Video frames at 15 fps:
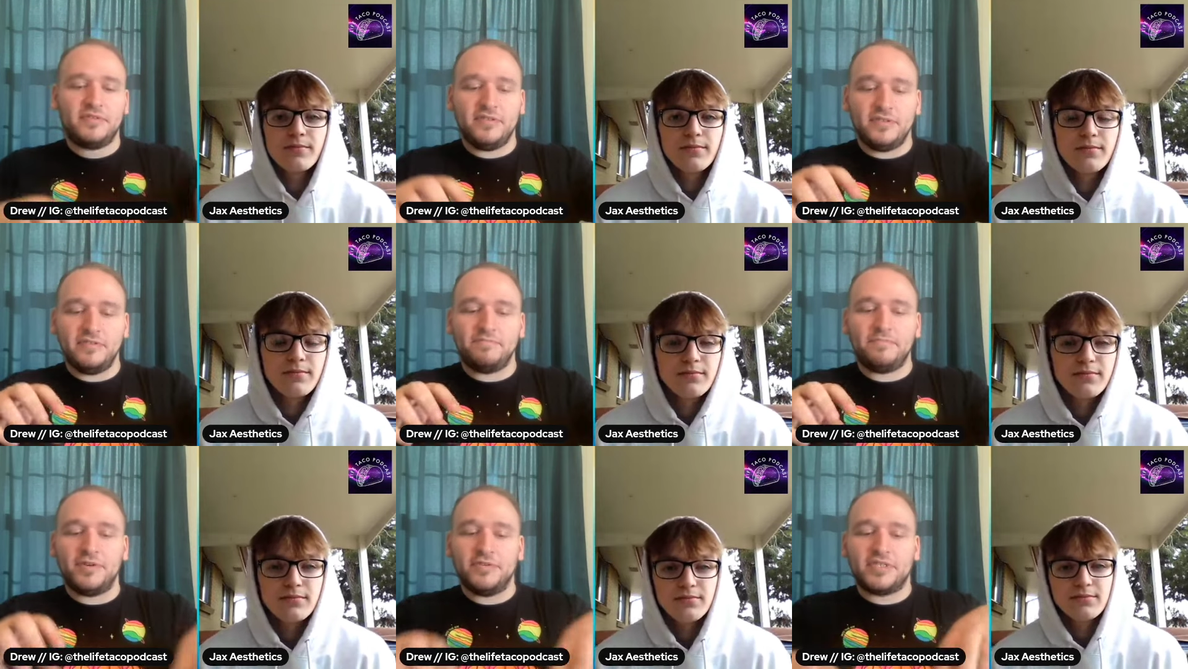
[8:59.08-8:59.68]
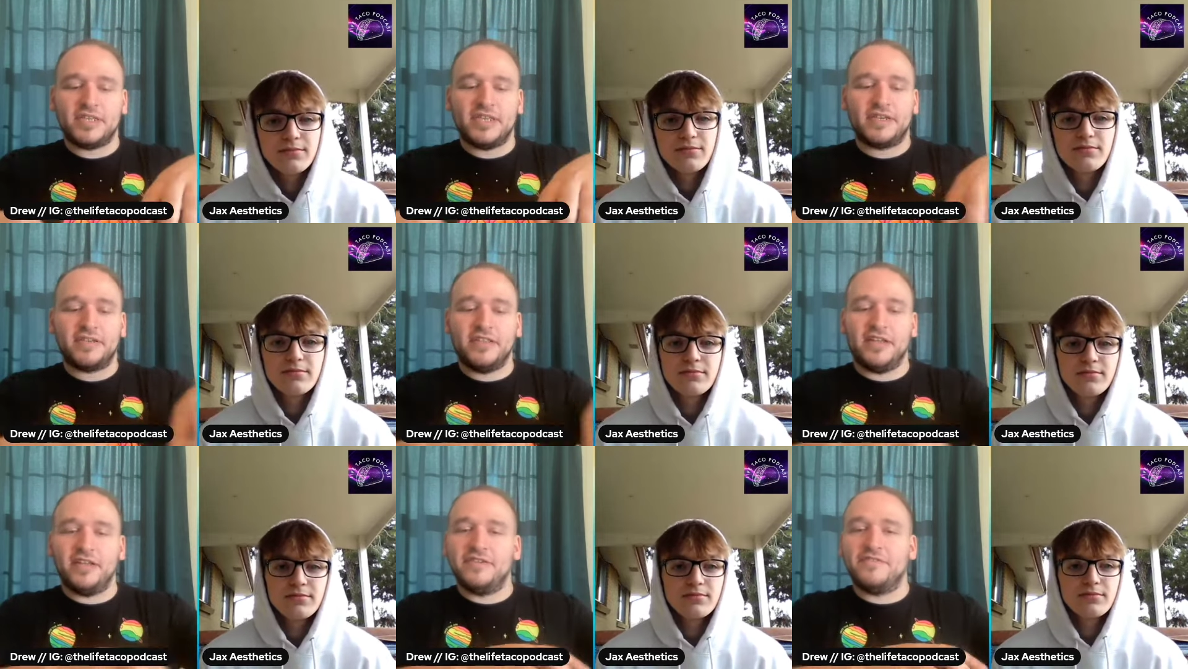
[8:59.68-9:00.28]
Speaker 1: you post, like,
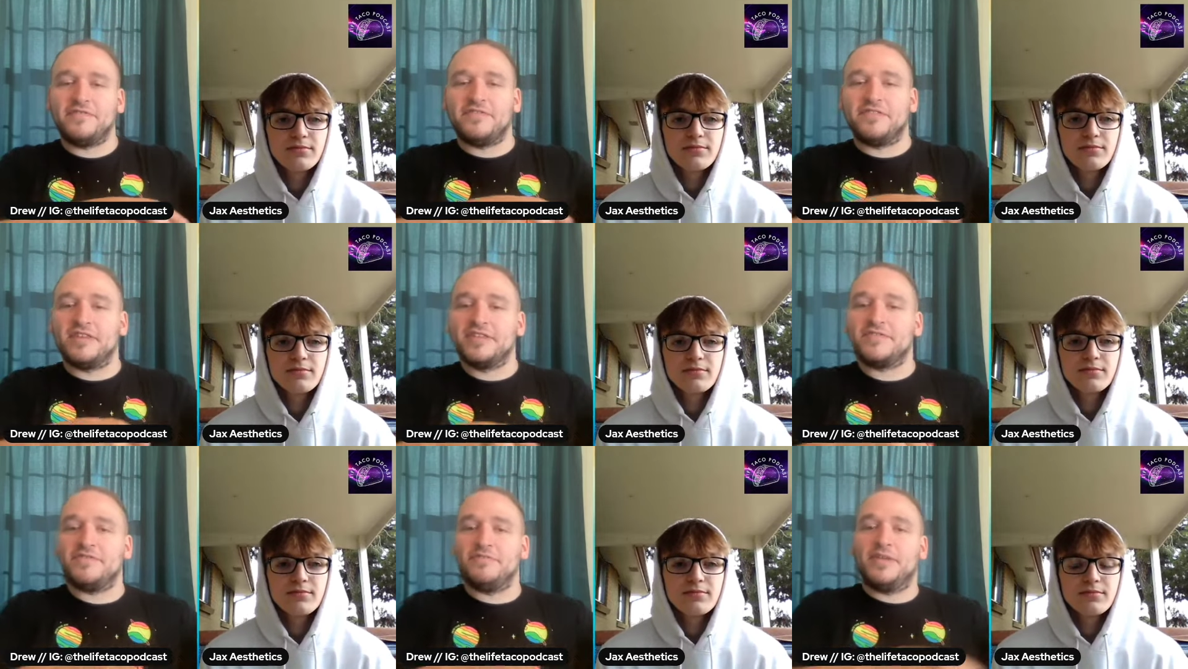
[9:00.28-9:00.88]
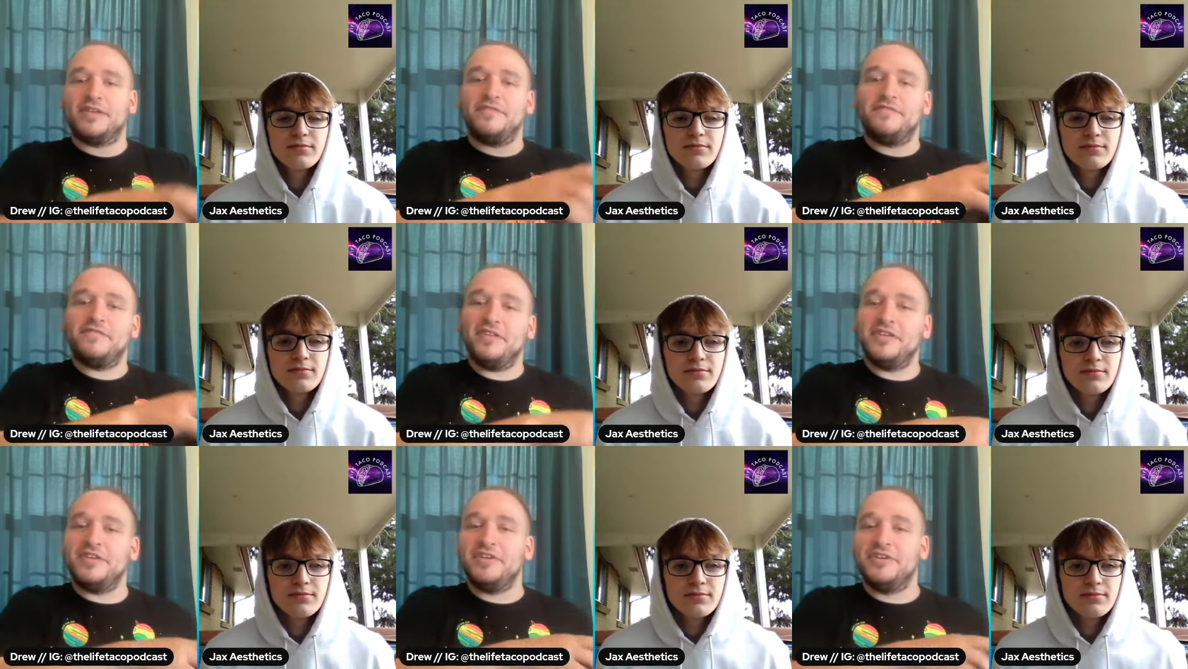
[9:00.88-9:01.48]
a lot of different things from, like, a,
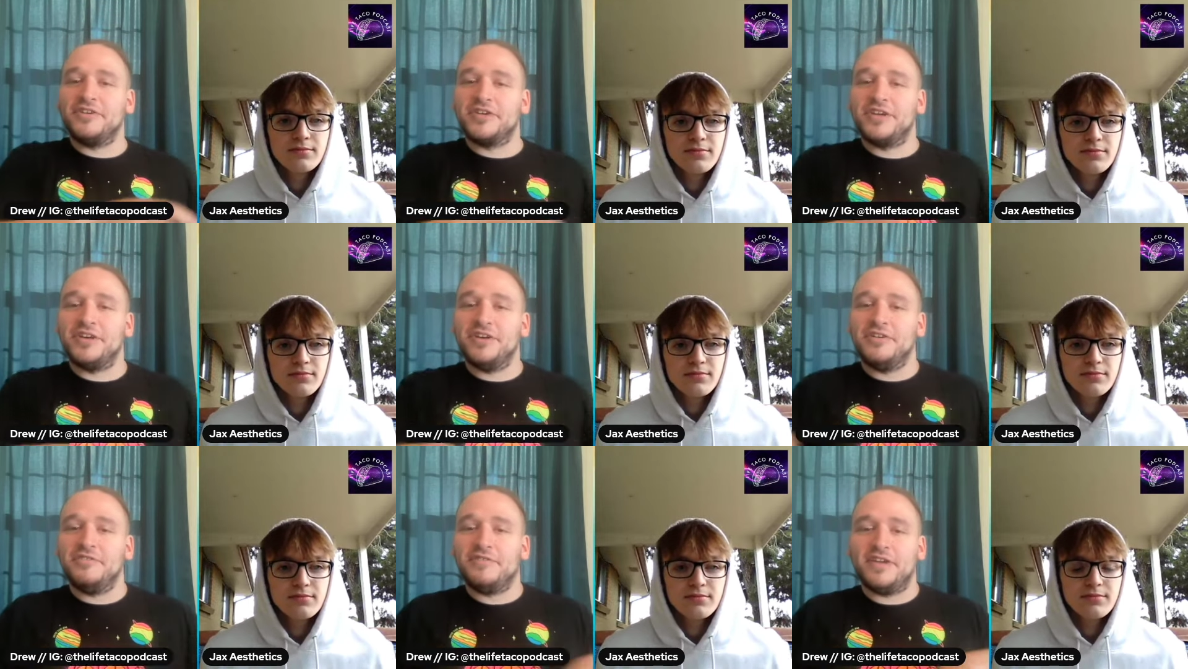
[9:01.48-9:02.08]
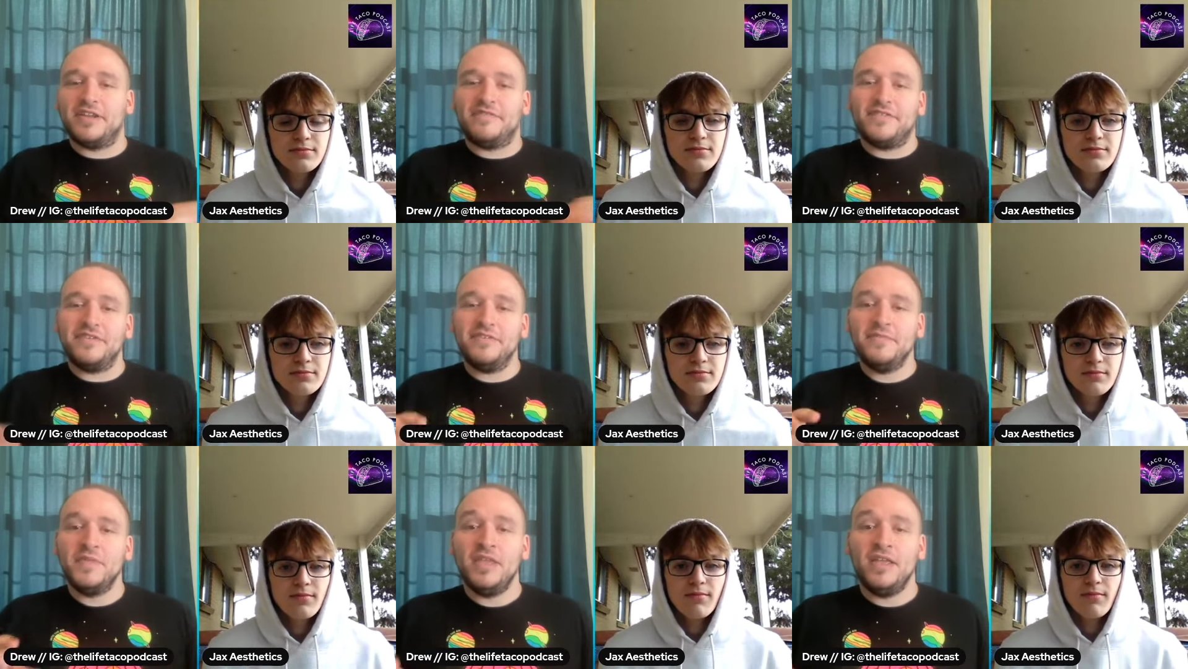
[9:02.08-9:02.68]
a year ago,
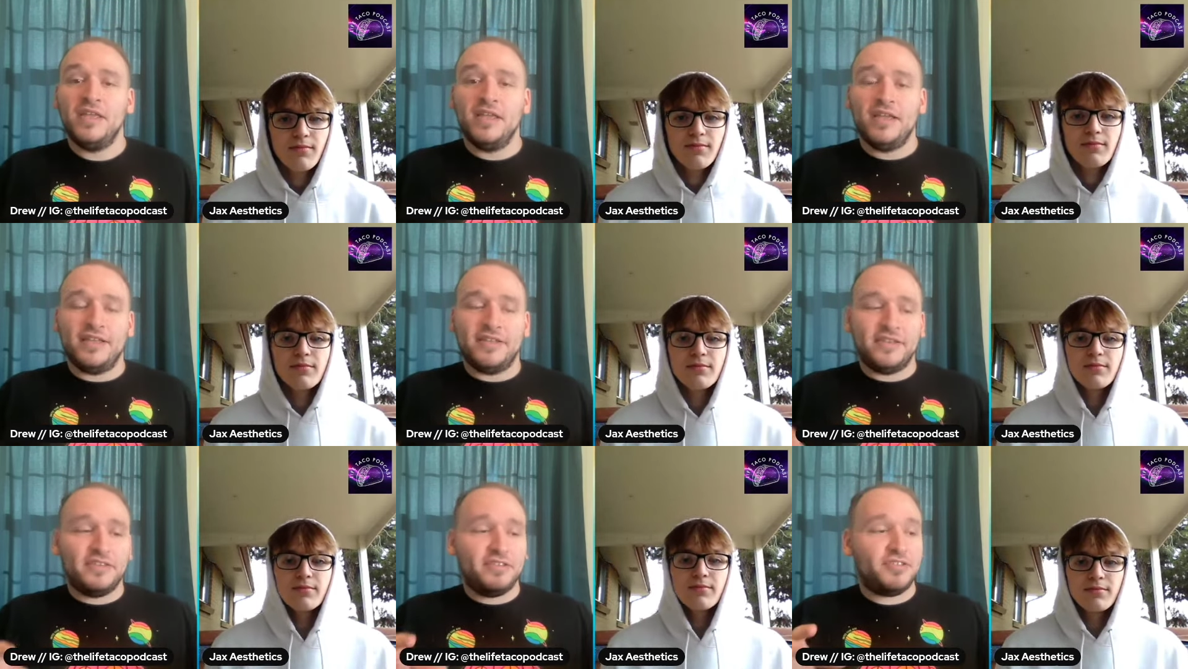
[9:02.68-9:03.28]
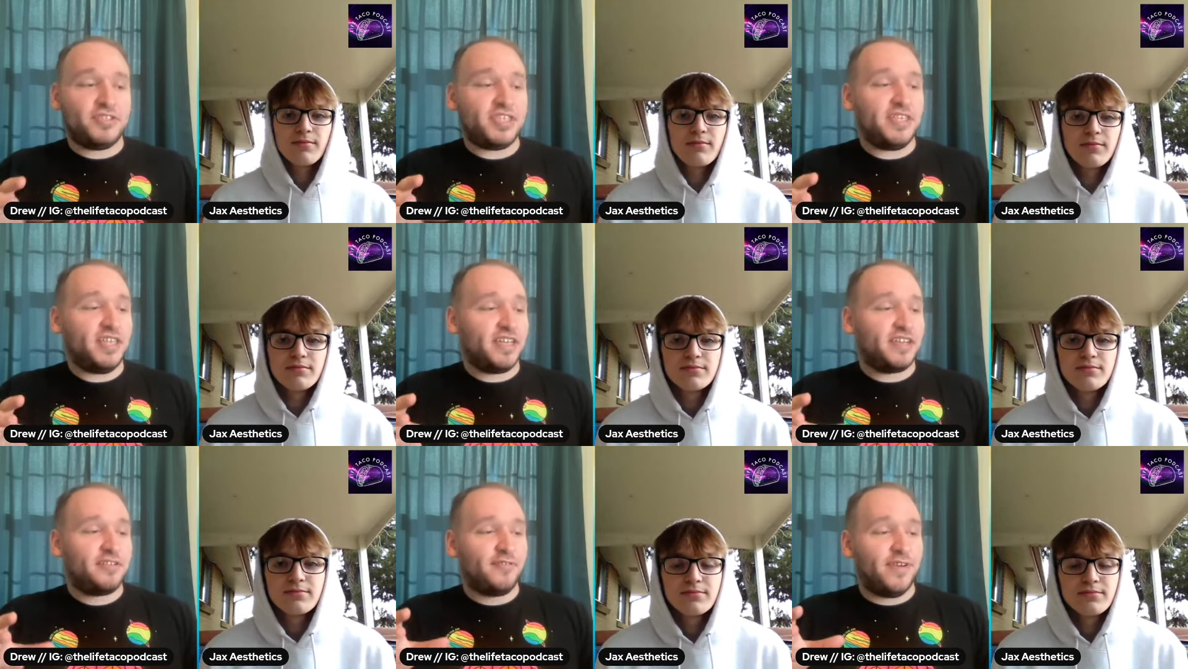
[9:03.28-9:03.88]
whatever, and you see,
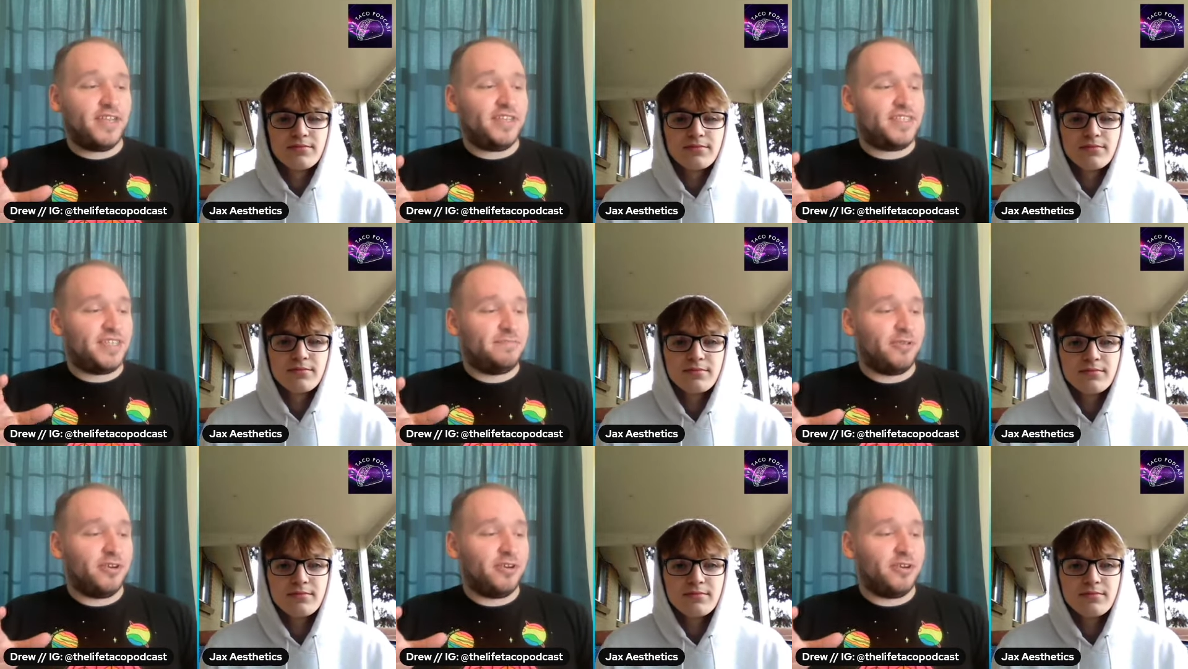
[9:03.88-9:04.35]
like, crazy